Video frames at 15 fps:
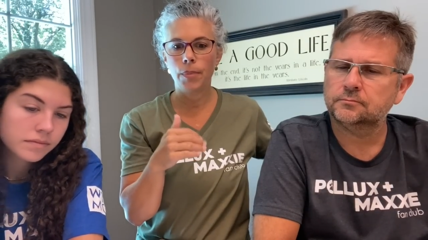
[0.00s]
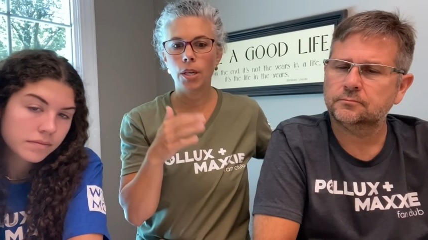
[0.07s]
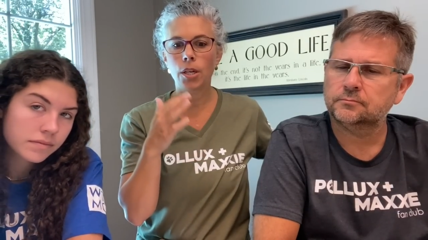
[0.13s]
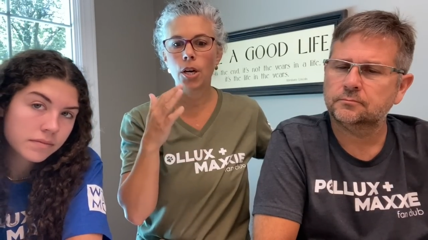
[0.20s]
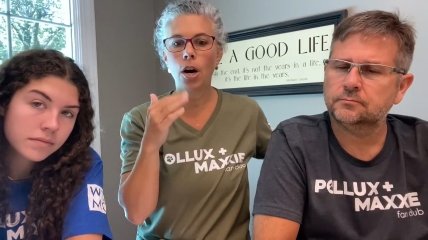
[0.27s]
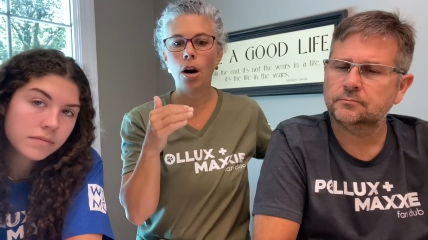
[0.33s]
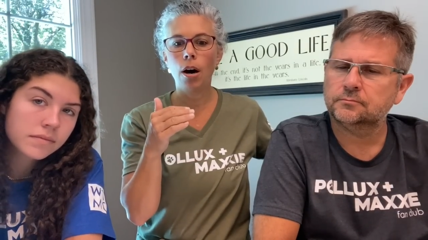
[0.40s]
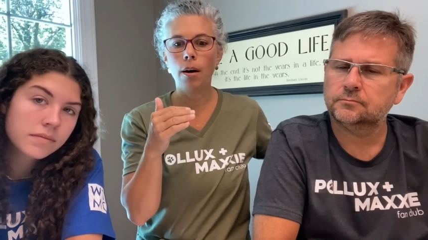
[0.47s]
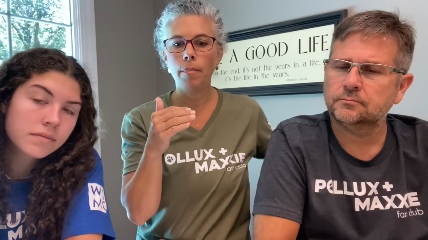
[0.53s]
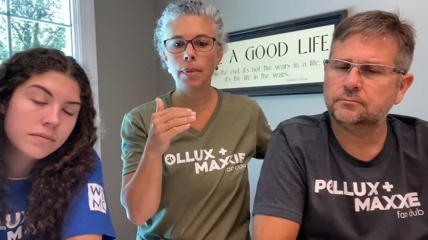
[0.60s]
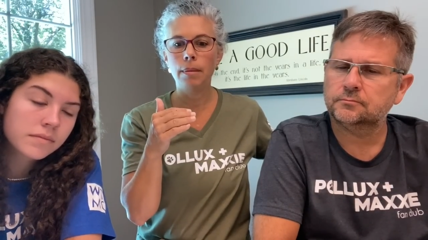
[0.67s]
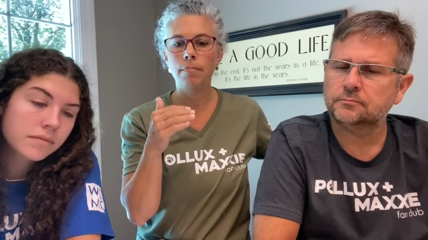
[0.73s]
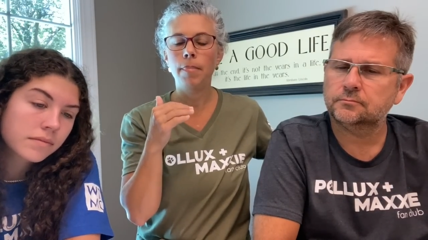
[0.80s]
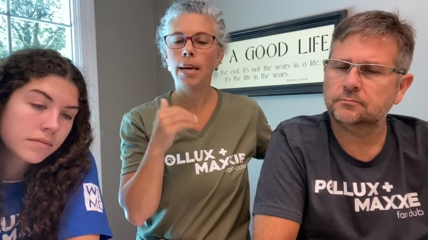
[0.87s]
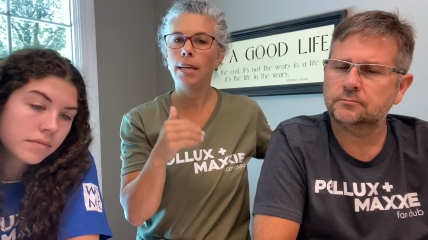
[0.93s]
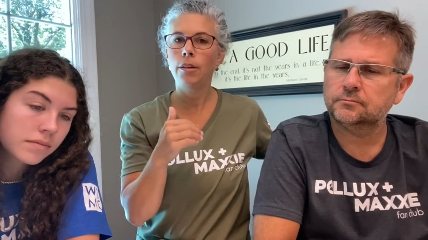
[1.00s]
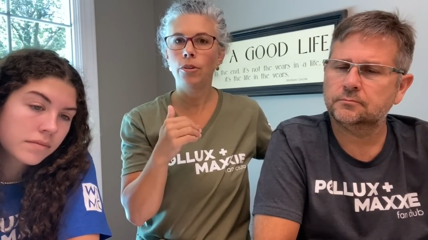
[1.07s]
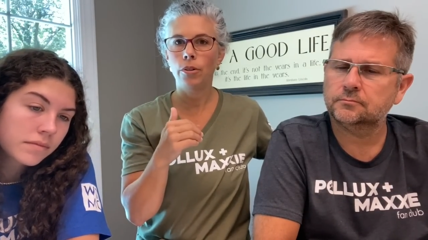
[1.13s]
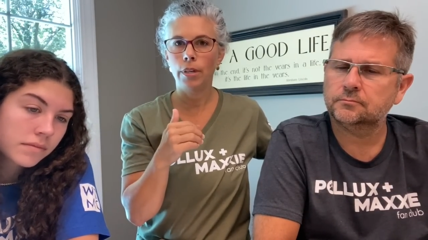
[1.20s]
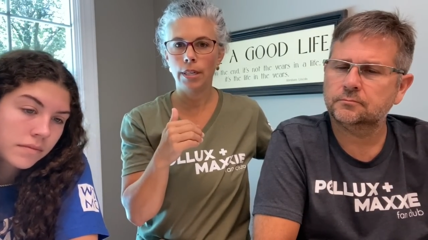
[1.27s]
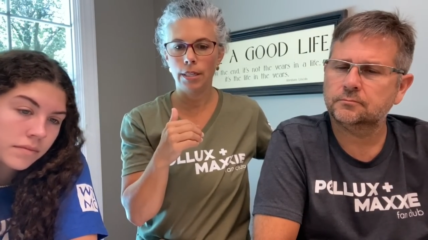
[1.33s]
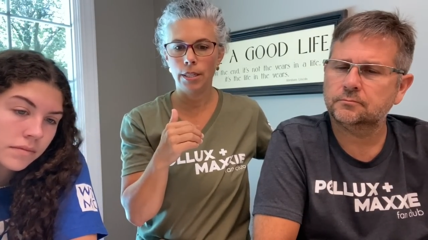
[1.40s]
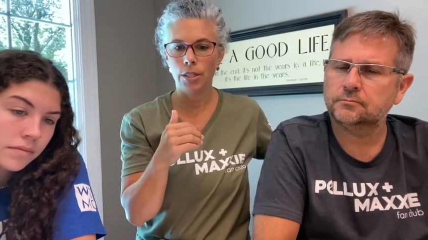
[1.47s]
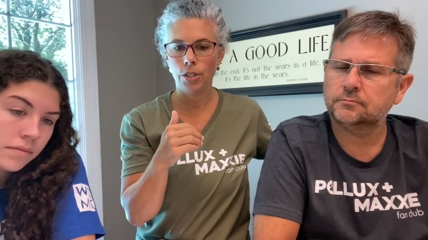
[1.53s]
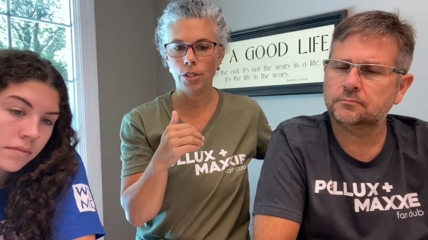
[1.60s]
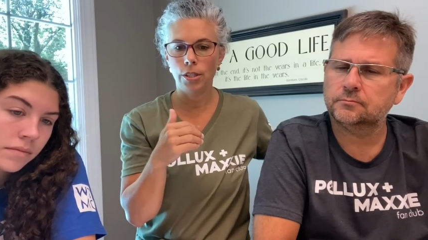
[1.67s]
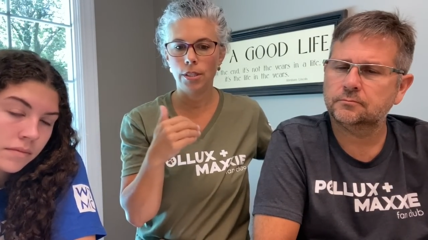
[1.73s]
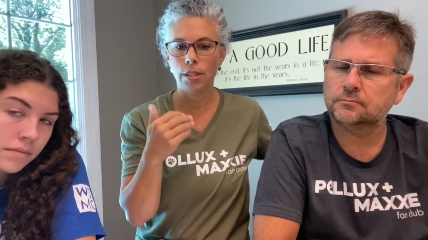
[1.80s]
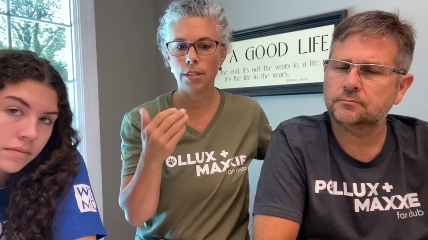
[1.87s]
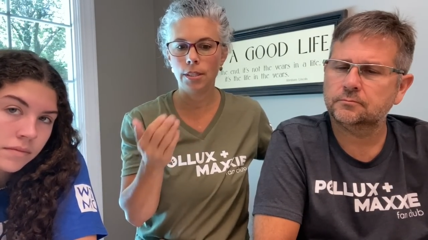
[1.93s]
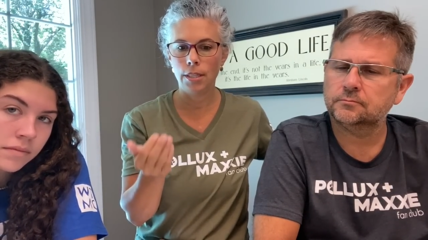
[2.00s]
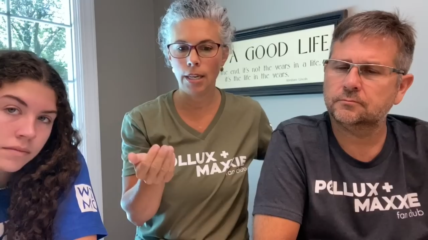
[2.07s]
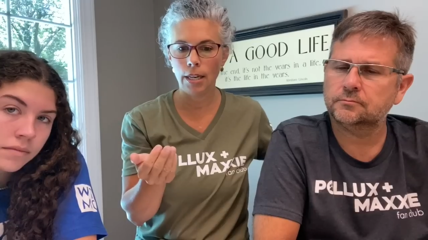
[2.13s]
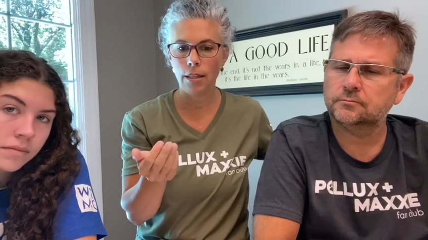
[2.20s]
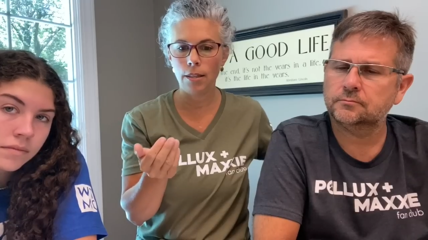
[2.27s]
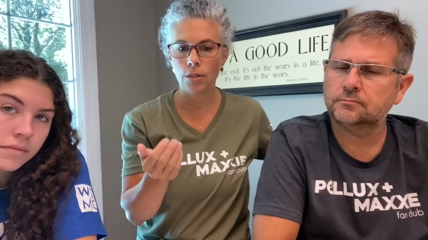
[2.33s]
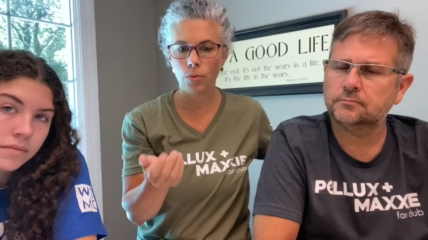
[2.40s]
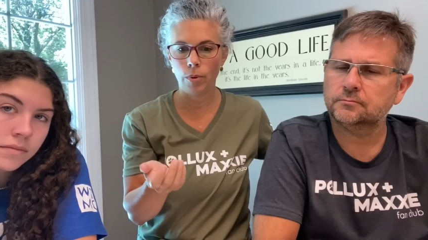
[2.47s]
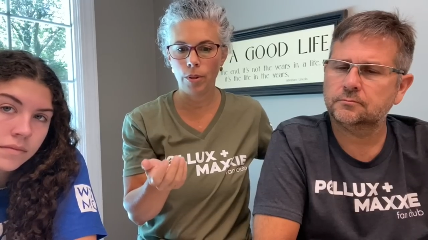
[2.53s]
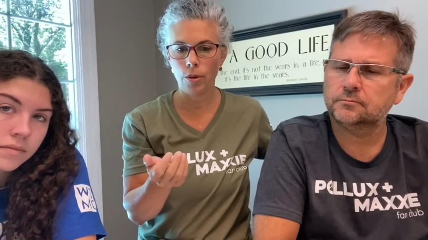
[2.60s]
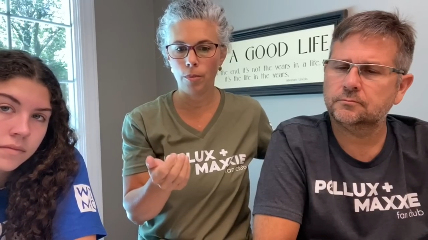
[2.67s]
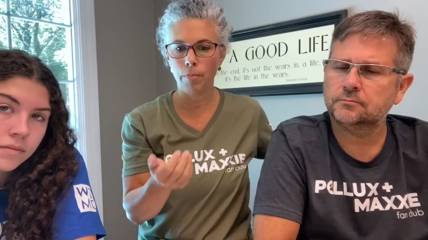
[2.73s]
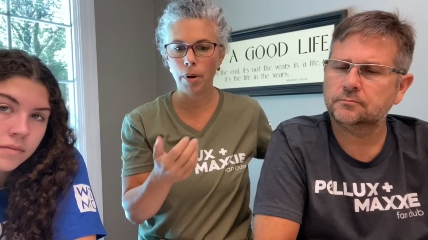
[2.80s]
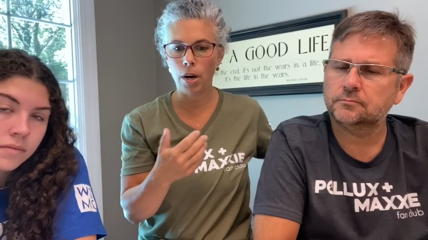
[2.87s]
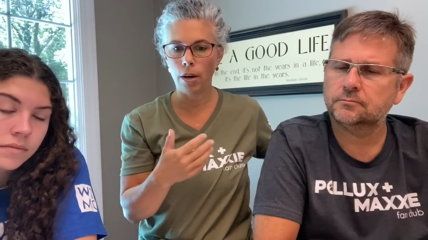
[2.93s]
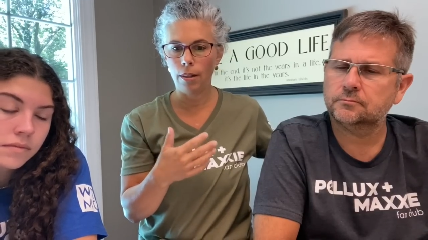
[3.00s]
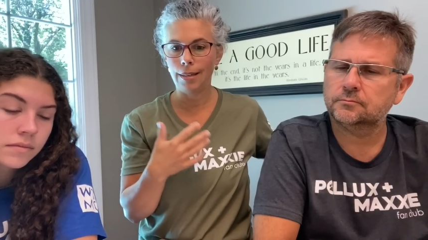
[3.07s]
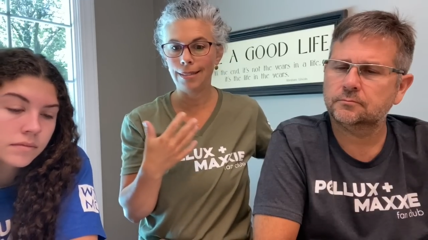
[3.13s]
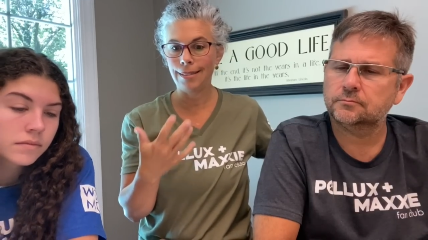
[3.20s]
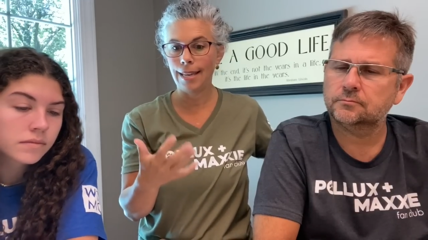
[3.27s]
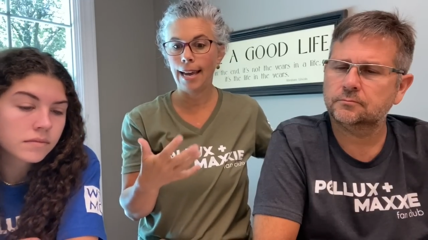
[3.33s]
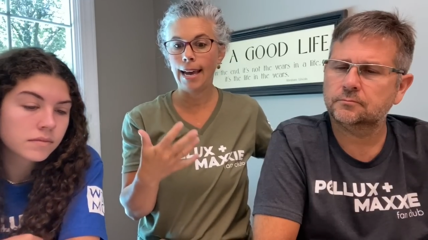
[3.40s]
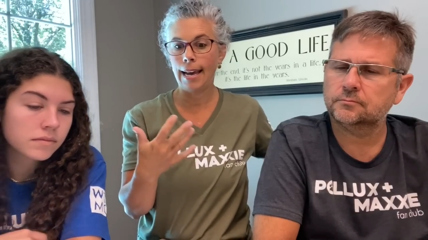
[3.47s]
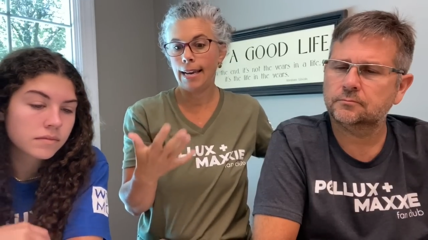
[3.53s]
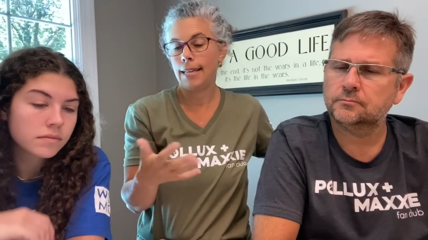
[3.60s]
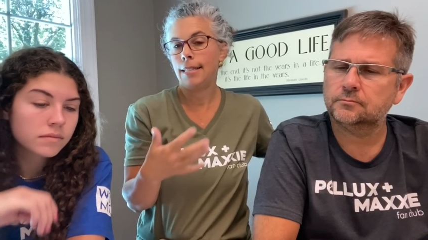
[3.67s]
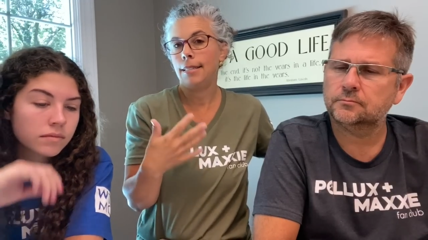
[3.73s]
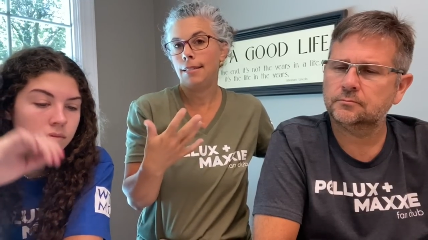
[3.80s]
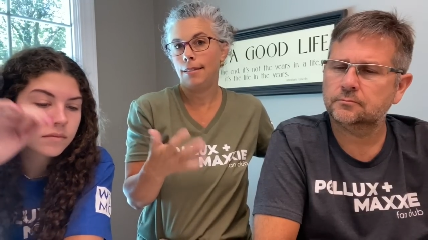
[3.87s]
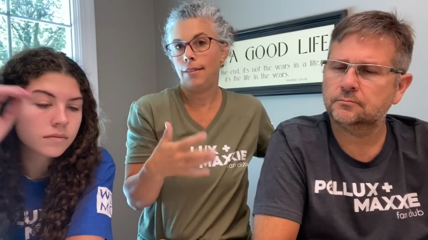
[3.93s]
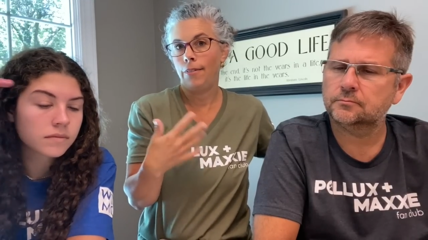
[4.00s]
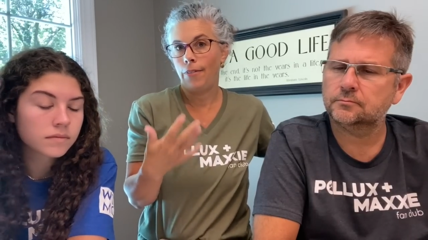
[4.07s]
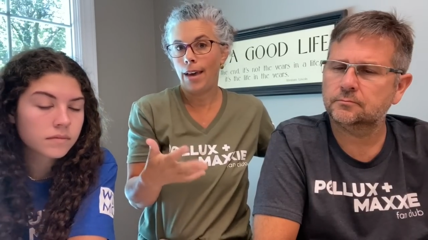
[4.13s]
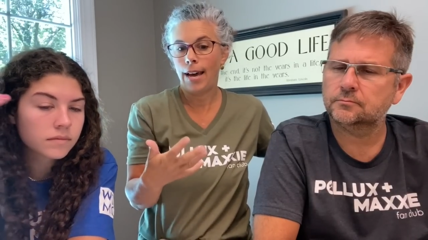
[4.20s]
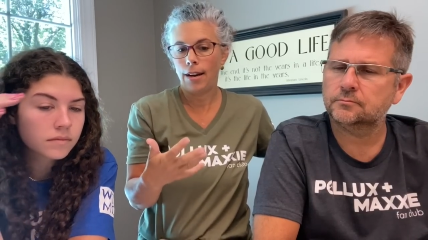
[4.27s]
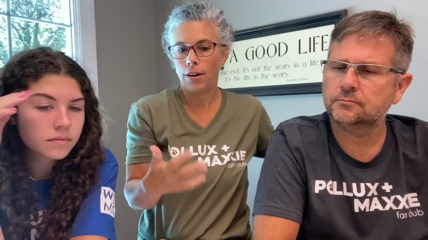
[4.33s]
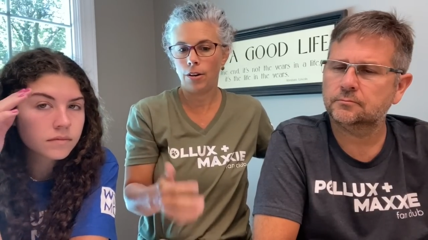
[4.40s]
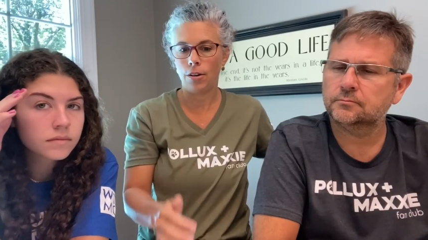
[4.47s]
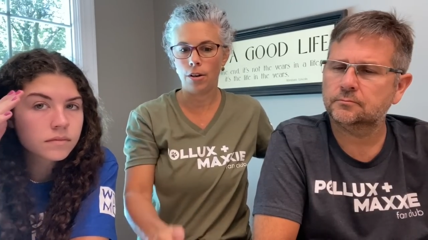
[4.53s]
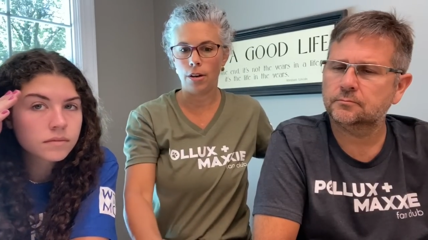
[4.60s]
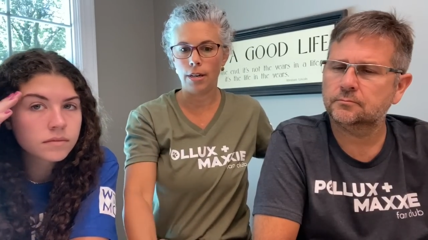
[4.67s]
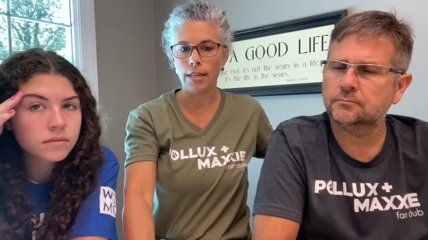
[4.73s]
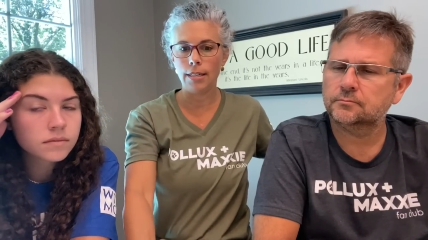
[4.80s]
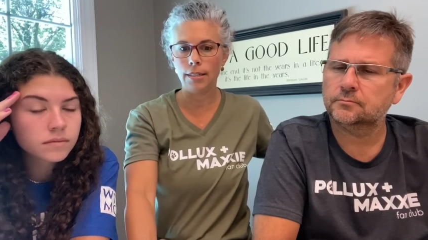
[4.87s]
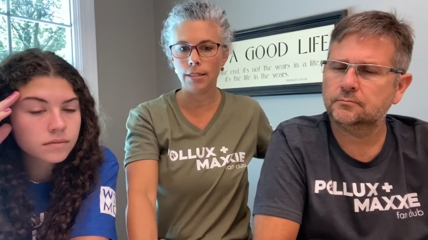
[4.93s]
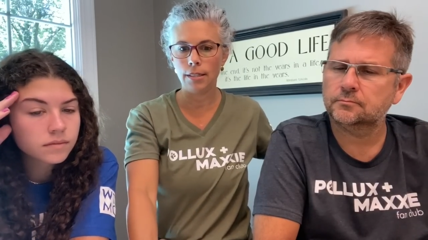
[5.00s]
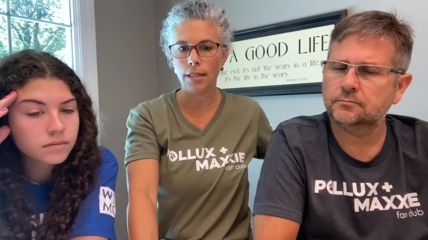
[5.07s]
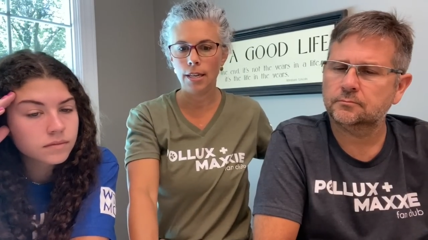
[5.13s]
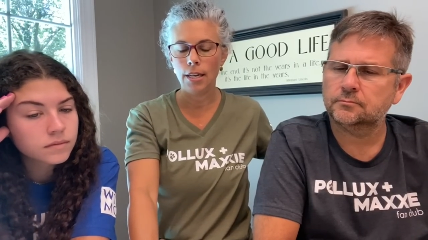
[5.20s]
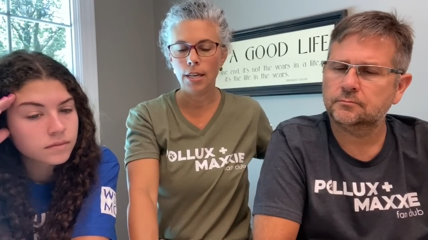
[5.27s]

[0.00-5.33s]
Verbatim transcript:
Speaker 1: common medical conditions and tell us whether Pollux has that or not.